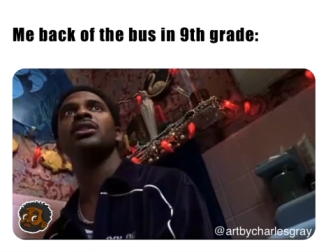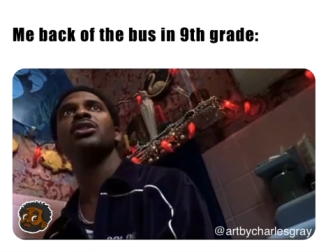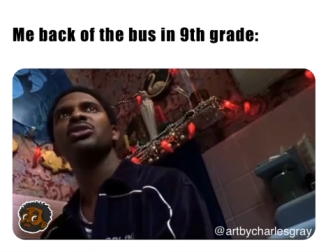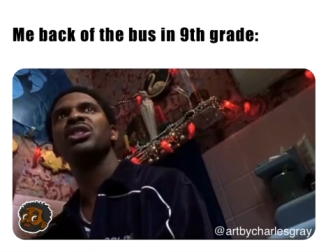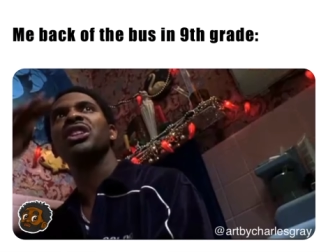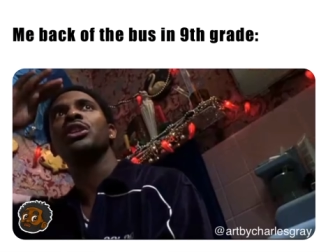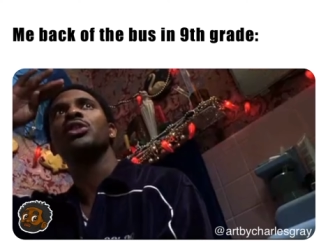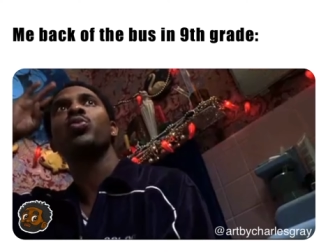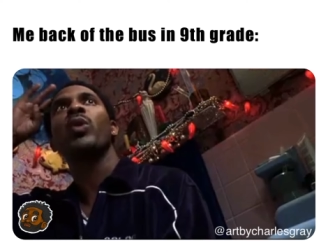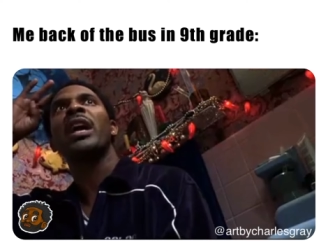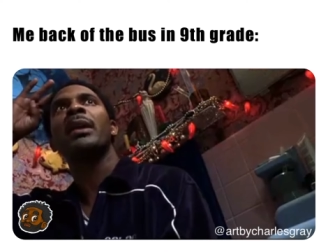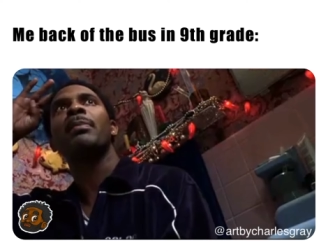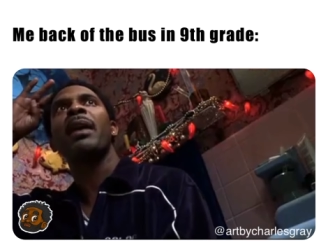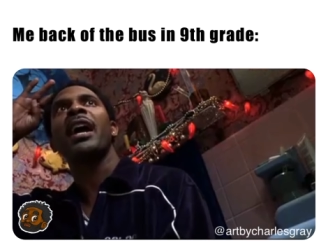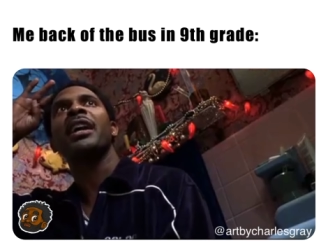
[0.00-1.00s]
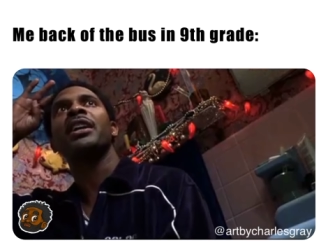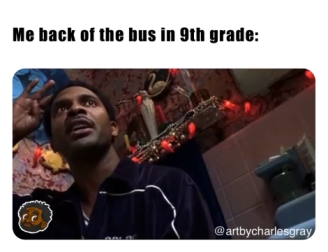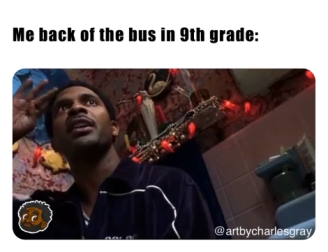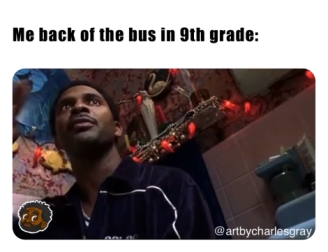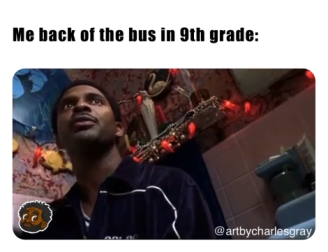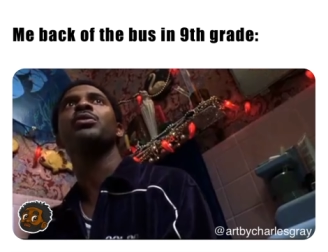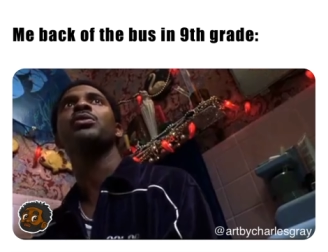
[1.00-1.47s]
It's way back
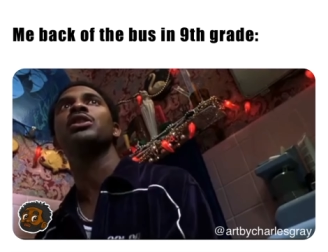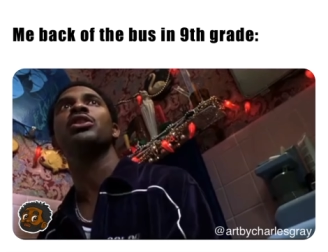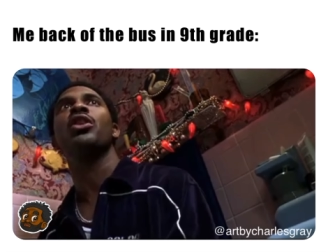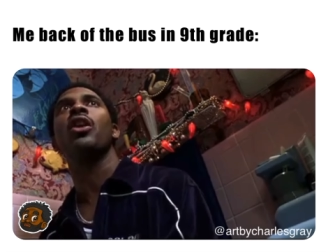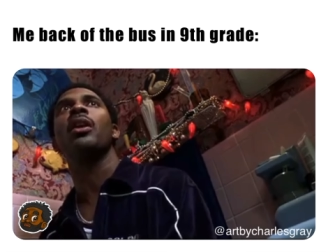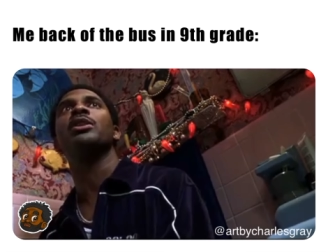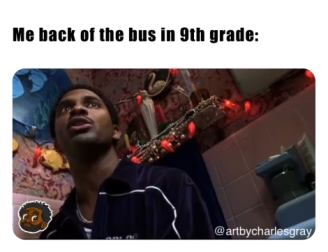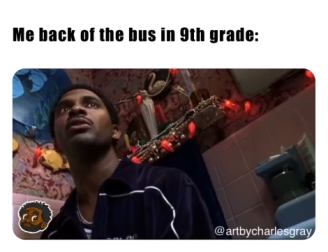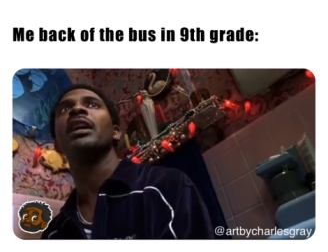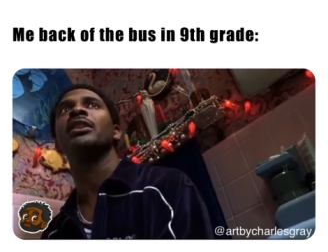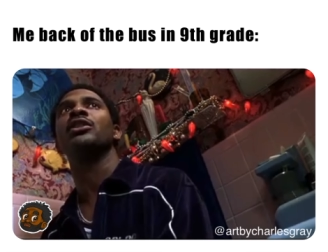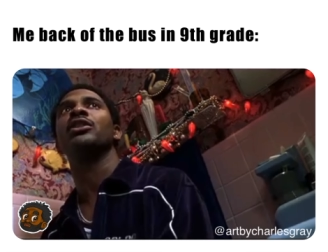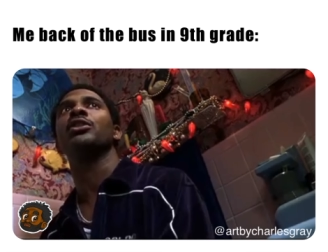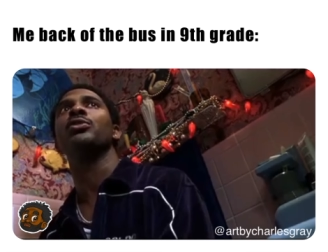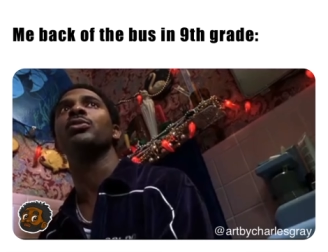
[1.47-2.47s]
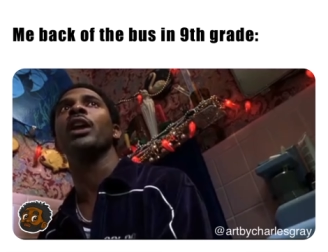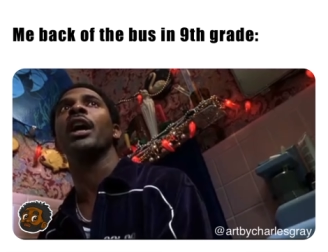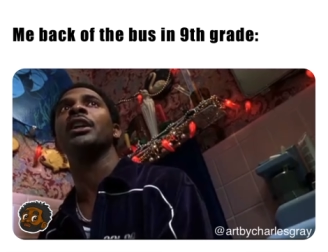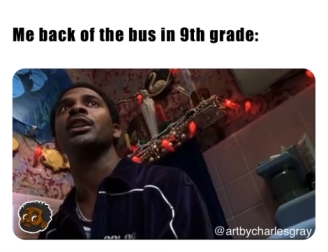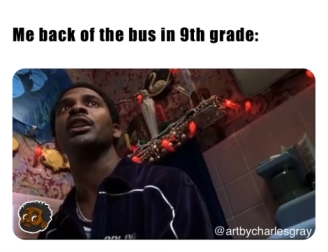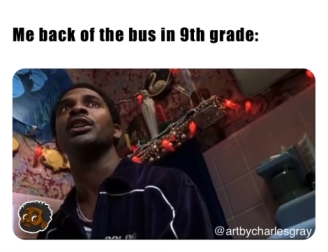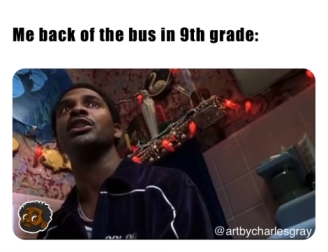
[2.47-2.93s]
here. If you was in the army, you have to salute
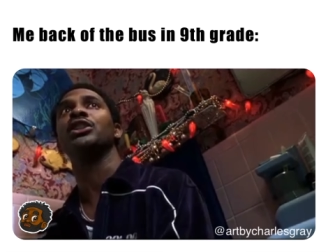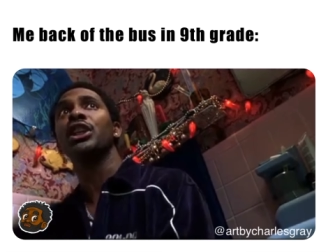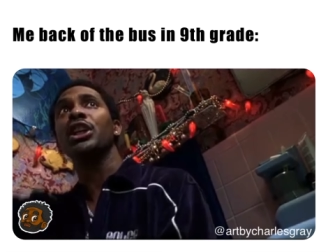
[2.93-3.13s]
like this.